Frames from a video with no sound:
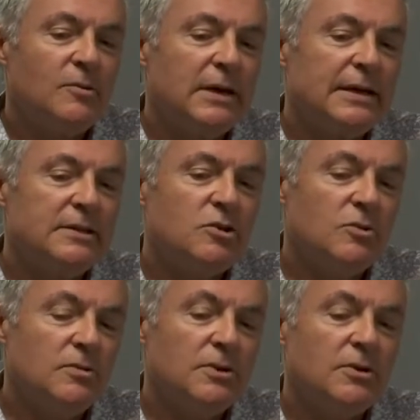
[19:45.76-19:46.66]
Whereas
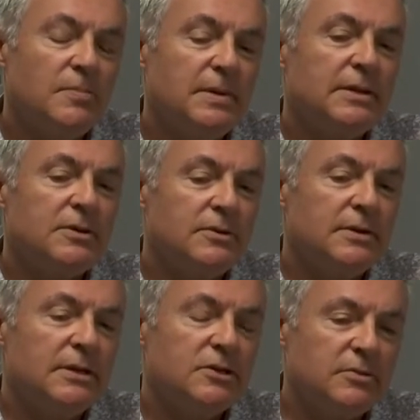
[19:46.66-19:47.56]
gold or
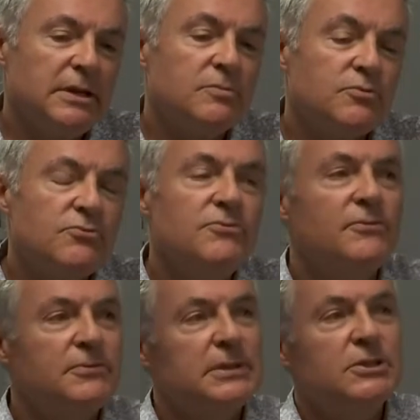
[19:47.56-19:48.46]
Bitcoin is really a proof
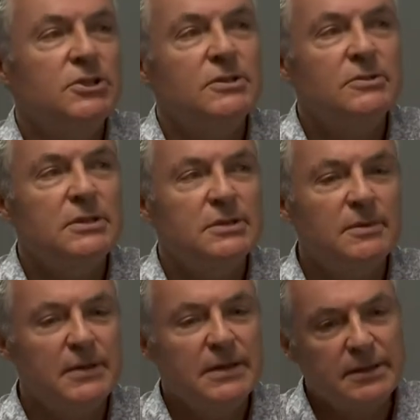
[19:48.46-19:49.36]
of energy. So it's
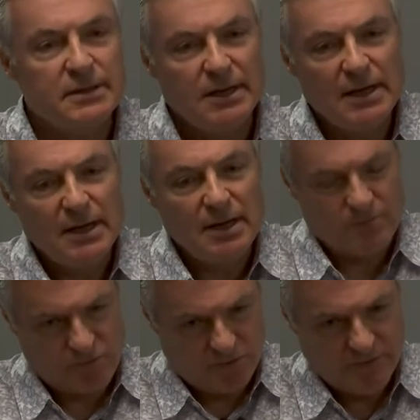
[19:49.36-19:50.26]
something that
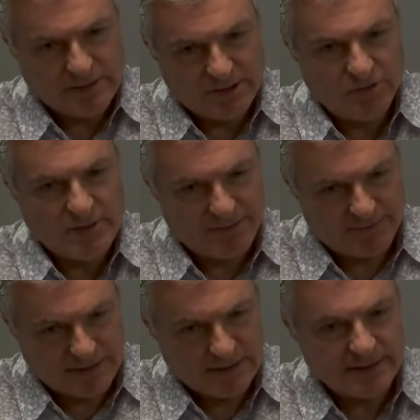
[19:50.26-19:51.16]
proves that you have
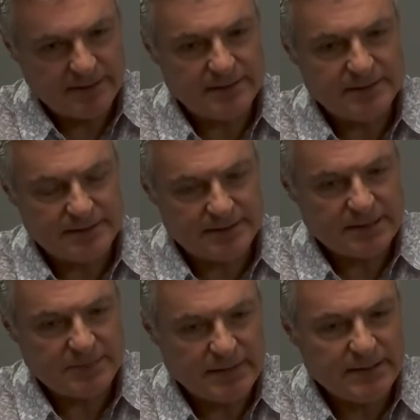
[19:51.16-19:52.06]

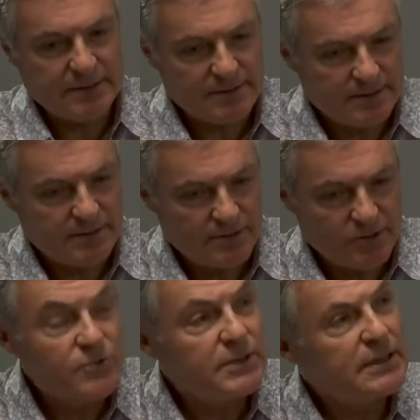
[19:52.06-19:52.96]
expanded or
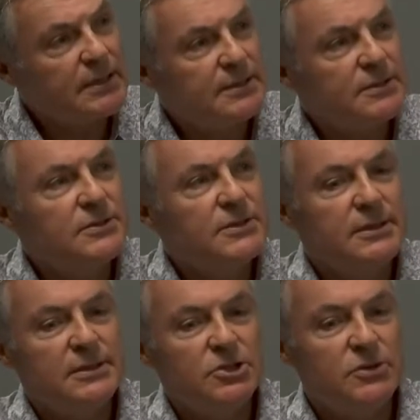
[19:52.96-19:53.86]
utilized this
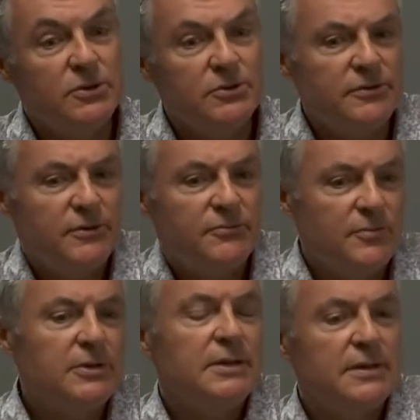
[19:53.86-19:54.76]
energy. You've
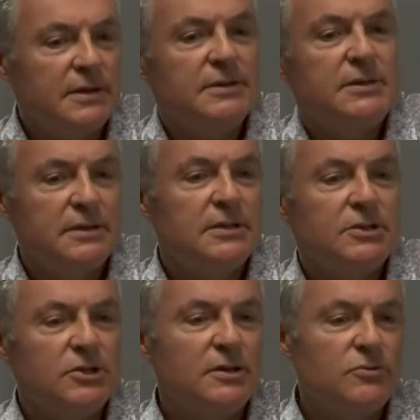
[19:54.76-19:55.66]
monetized the
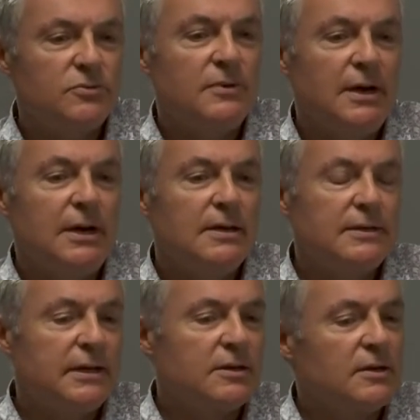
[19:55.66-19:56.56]
energy into a
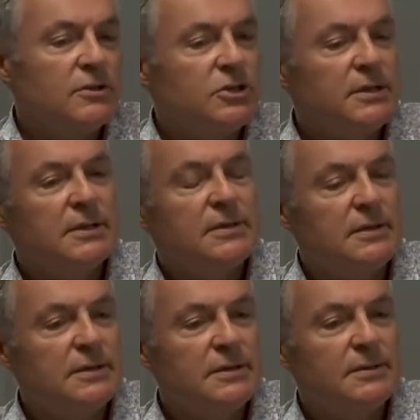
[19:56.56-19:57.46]
technology that.
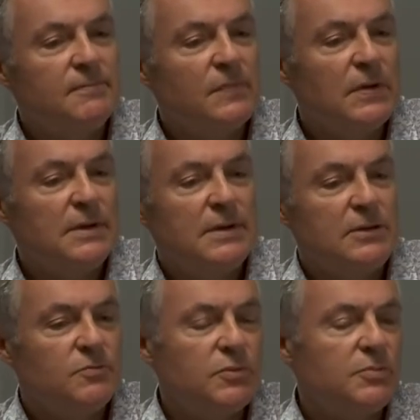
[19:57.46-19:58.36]
And
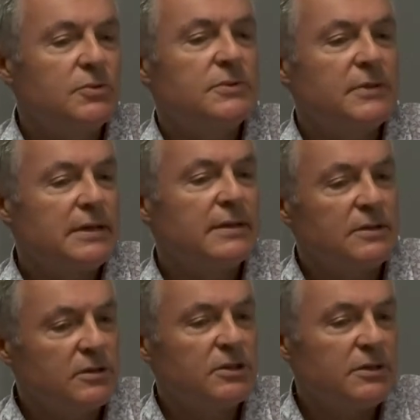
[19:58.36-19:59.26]
the purpose of that
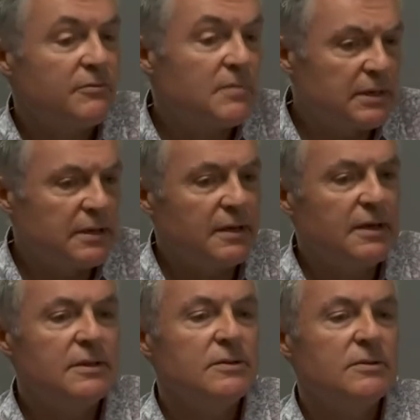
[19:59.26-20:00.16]
technology of money
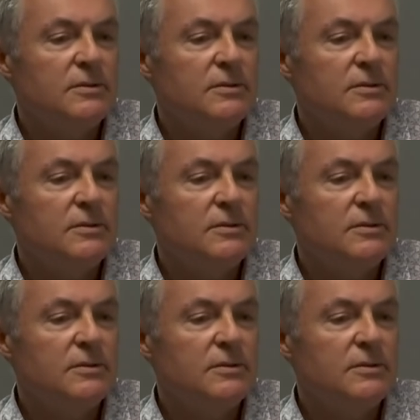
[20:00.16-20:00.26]
is